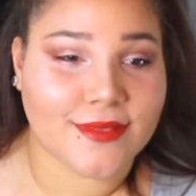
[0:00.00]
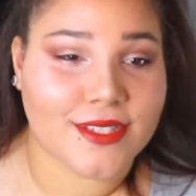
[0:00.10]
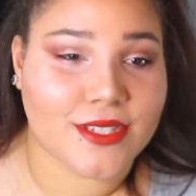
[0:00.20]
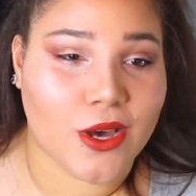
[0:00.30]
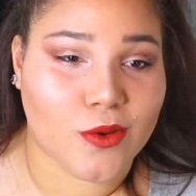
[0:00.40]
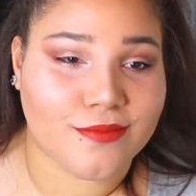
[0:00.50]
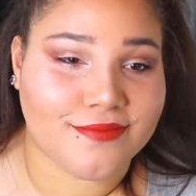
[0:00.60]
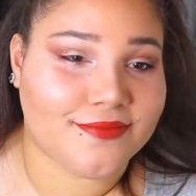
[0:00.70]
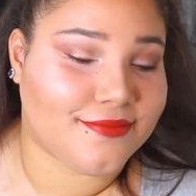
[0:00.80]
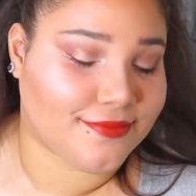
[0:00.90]
So,
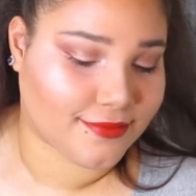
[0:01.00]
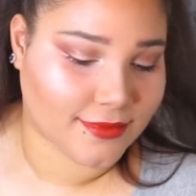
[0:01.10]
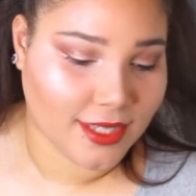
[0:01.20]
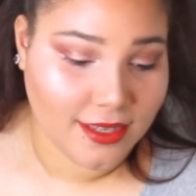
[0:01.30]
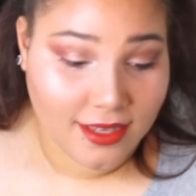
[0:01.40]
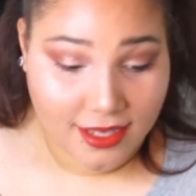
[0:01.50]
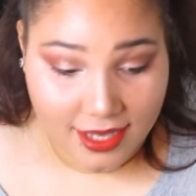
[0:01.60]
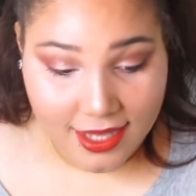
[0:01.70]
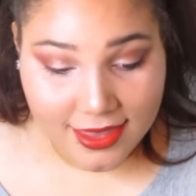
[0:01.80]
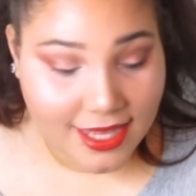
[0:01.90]

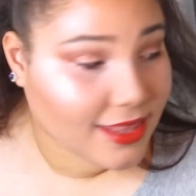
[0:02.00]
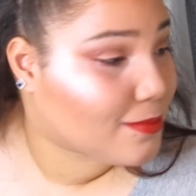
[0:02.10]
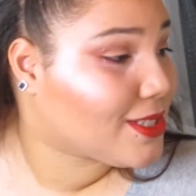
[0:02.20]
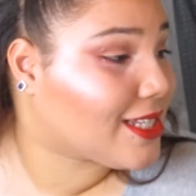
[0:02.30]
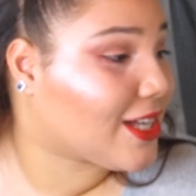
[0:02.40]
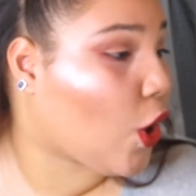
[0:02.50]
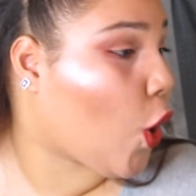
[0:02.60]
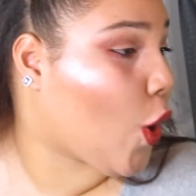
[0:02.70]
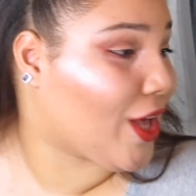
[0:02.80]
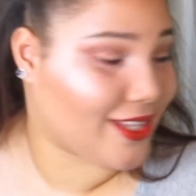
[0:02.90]
get that lipstick
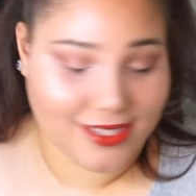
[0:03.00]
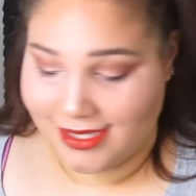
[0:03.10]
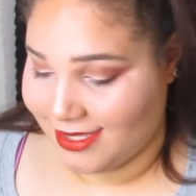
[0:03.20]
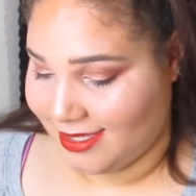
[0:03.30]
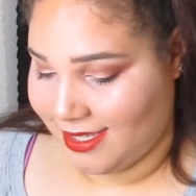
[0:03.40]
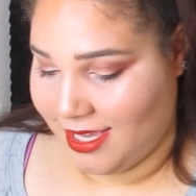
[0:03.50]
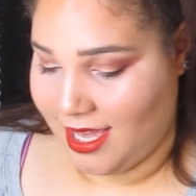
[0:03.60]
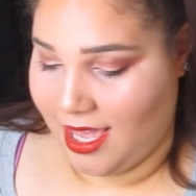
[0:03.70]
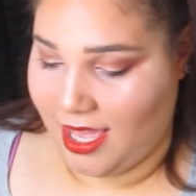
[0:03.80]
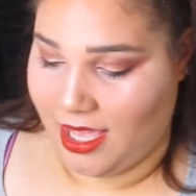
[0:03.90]
on,
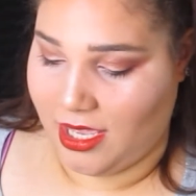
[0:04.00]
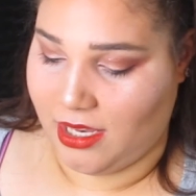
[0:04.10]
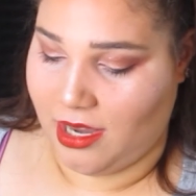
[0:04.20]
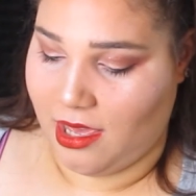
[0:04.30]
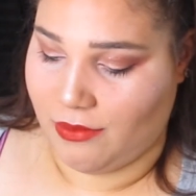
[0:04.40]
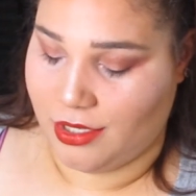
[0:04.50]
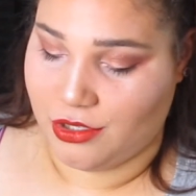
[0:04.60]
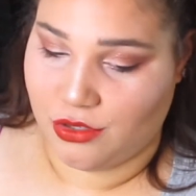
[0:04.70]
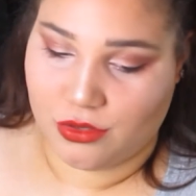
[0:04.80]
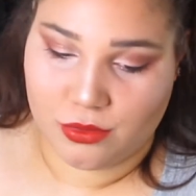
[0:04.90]
and I have
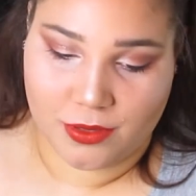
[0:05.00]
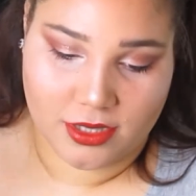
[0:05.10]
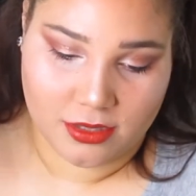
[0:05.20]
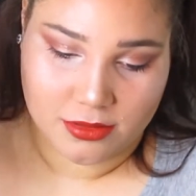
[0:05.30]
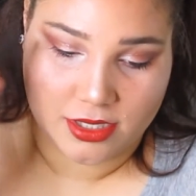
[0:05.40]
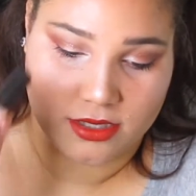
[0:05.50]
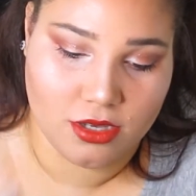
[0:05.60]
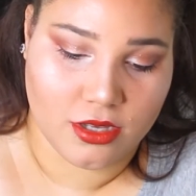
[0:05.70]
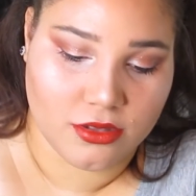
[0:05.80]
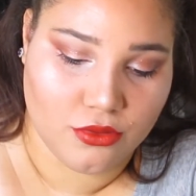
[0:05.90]
issues with putting lipsticks
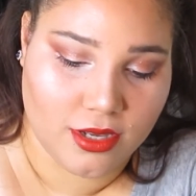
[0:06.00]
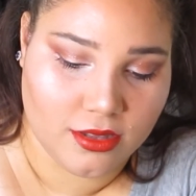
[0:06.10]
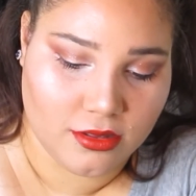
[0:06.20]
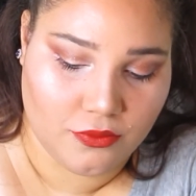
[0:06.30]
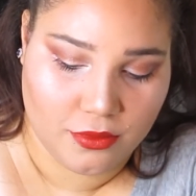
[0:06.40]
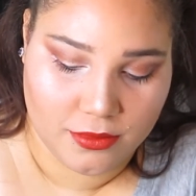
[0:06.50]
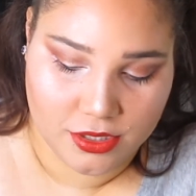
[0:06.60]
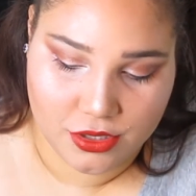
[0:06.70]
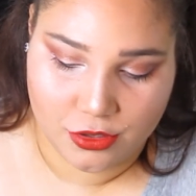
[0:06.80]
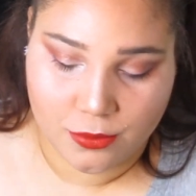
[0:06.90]
on throughout from the
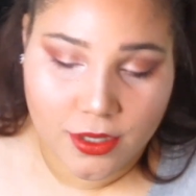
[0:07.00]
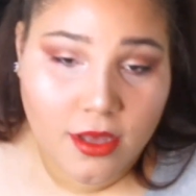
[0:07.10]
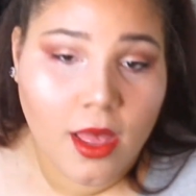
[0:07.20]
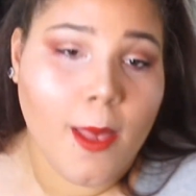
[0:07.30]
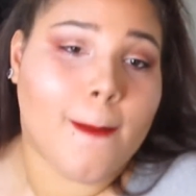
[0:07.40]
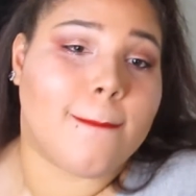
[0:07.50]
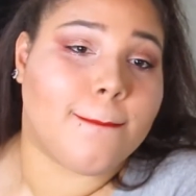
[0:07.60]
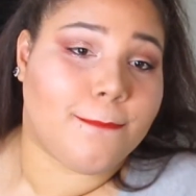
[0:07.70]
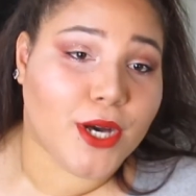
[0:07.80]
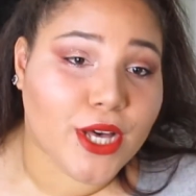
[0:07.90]
tube,
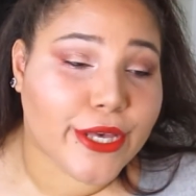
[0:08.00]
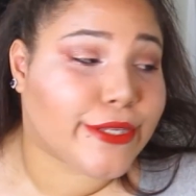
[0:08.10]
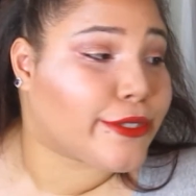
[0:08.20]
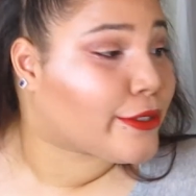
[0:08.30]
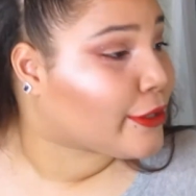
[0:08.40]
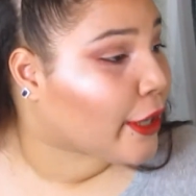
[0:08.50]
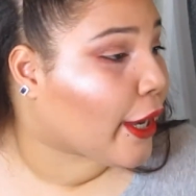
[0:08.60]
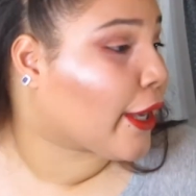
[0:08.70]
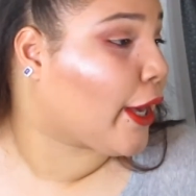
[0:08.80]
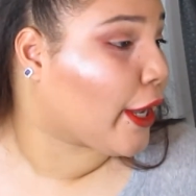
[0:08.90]
but
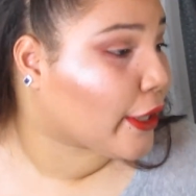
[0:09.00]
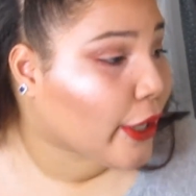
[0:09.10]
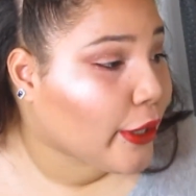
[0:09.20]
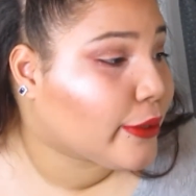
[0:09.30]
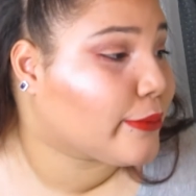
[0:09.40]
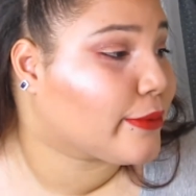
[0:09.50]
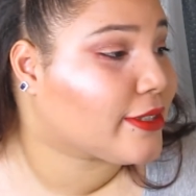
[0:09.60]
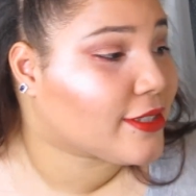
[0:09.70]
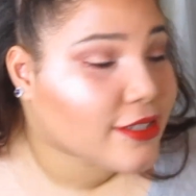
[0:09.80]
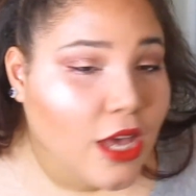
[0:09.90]
I got it on,
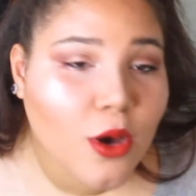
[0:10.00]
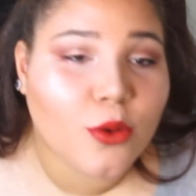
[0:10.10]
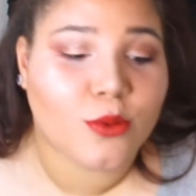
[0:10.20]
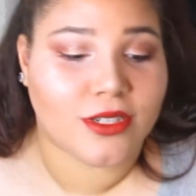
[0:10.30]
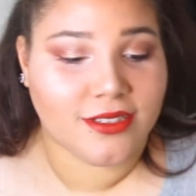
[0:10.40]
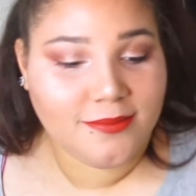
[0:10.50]
so